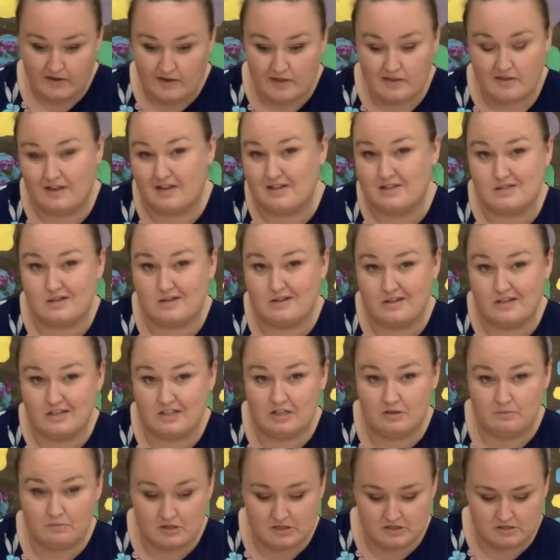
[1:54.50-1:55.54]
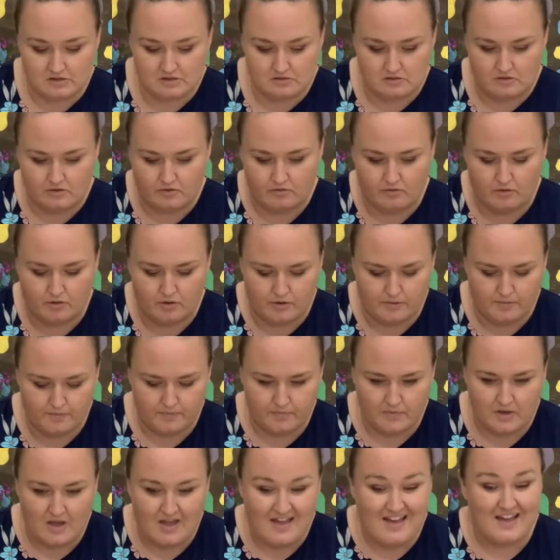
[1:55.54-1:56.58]
That's all I need my scissors for.
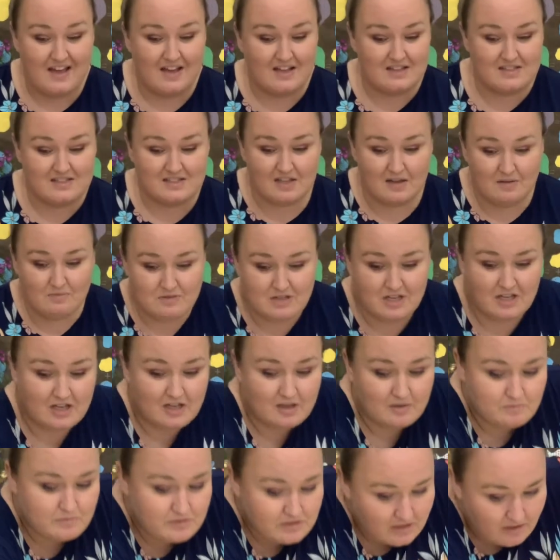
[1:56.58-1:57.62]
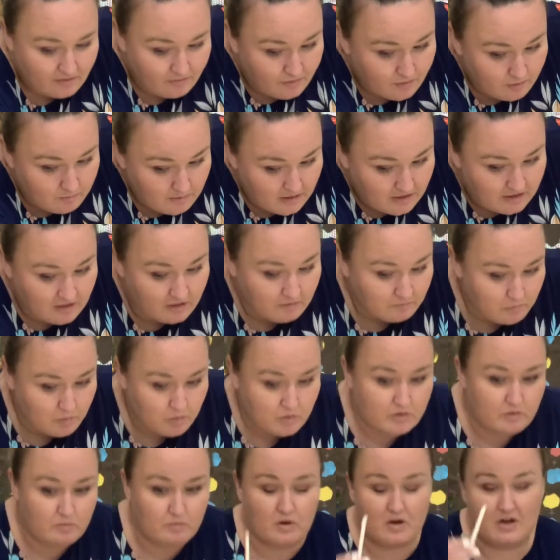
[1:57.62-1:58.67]
And sometimes if you're making more
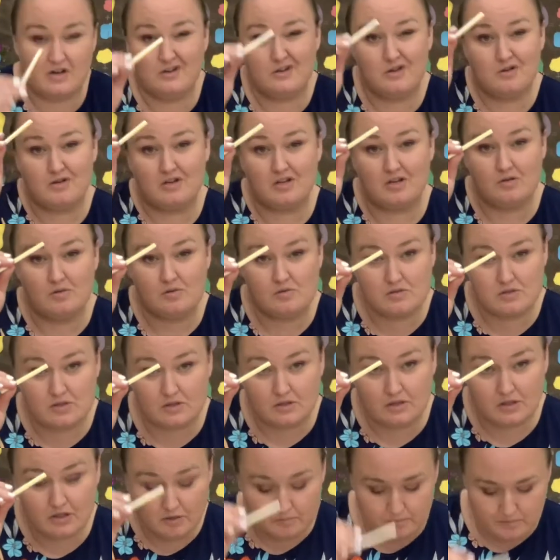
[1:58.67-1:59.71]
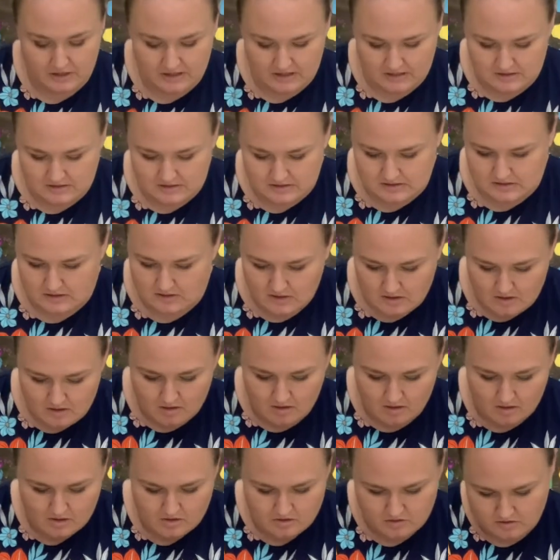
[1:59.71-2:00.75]
than one, you can use a little piece
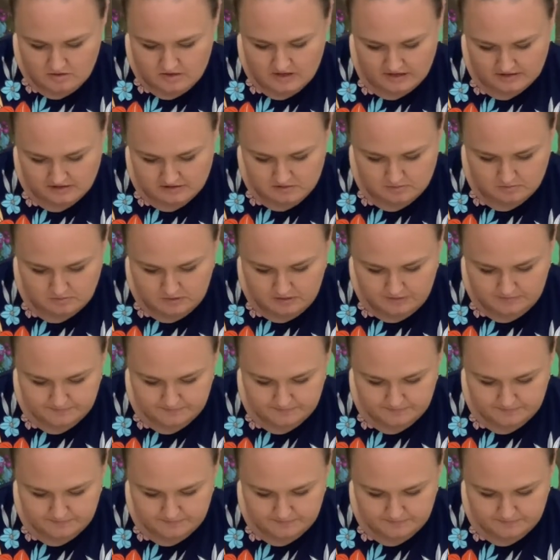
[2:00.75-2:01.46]
on your next one.